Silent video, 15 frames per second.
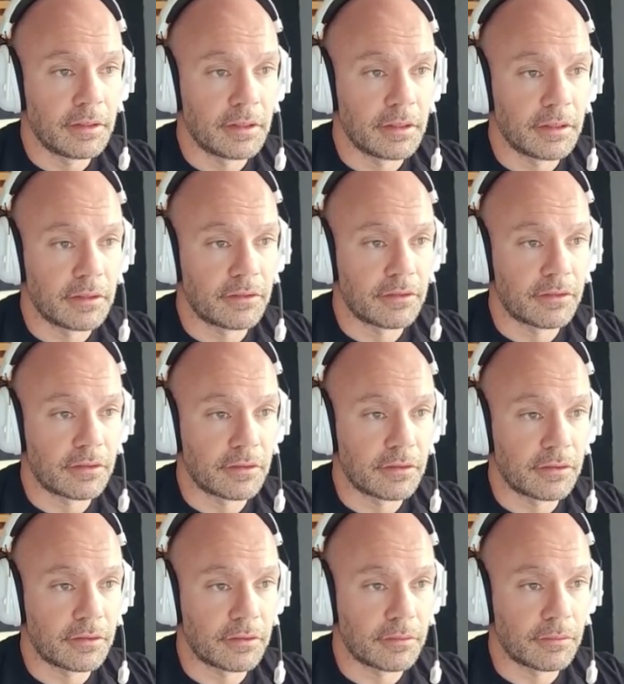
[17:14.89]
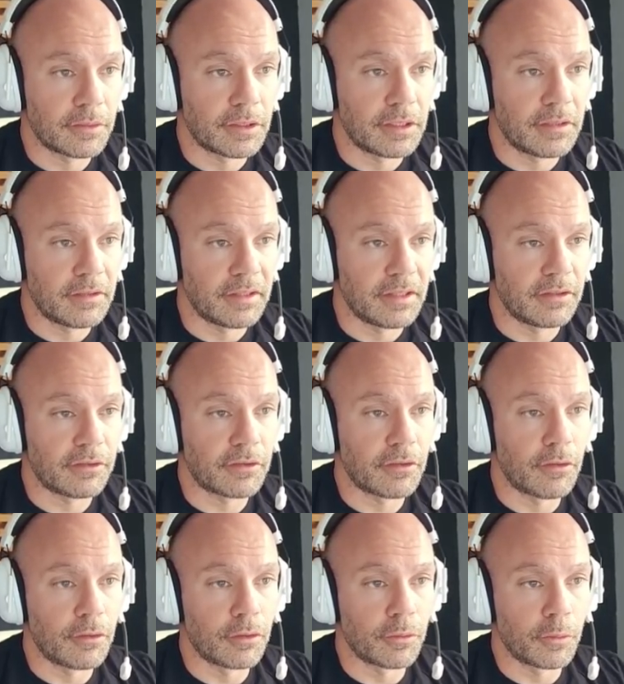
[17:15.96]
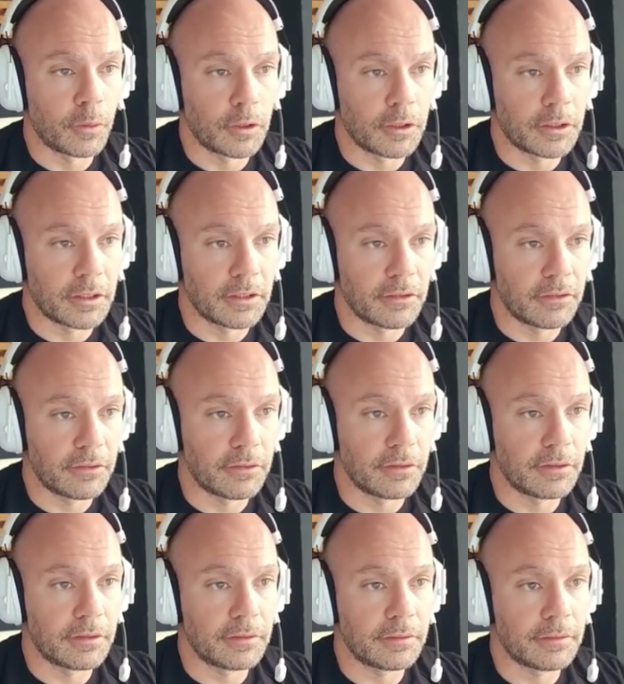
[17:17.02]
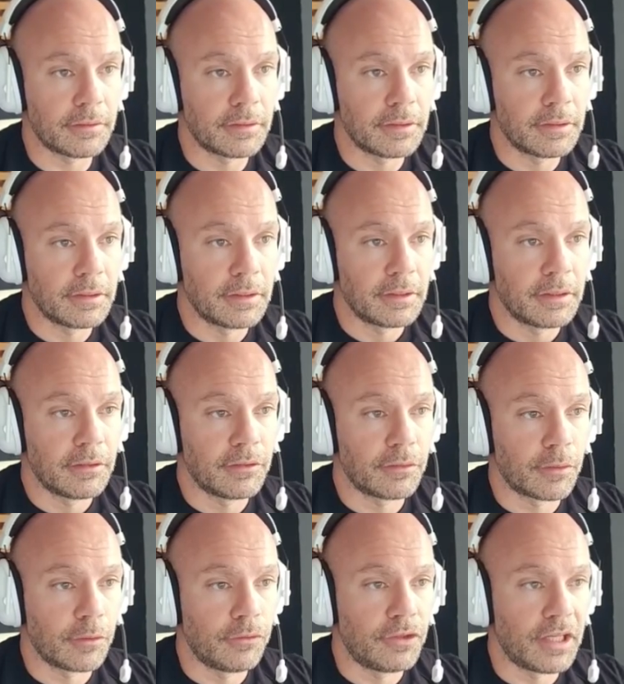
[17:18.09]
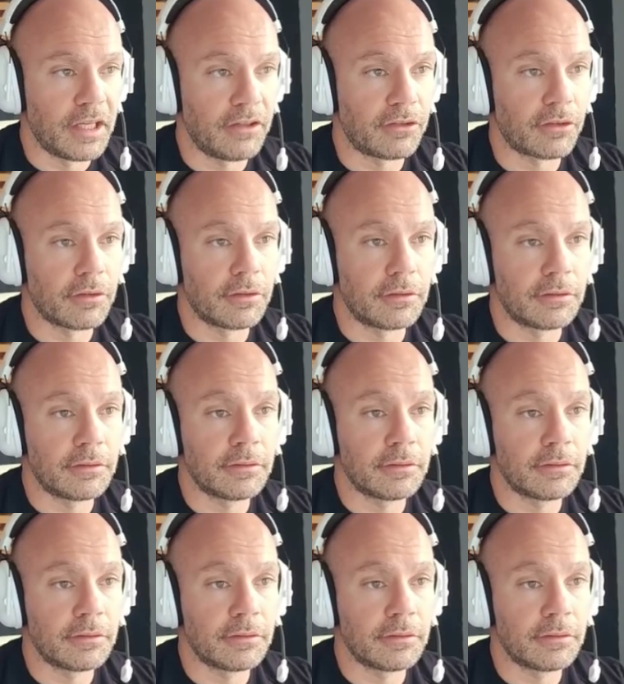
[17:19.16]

getting some intense core work into it. It's rotational.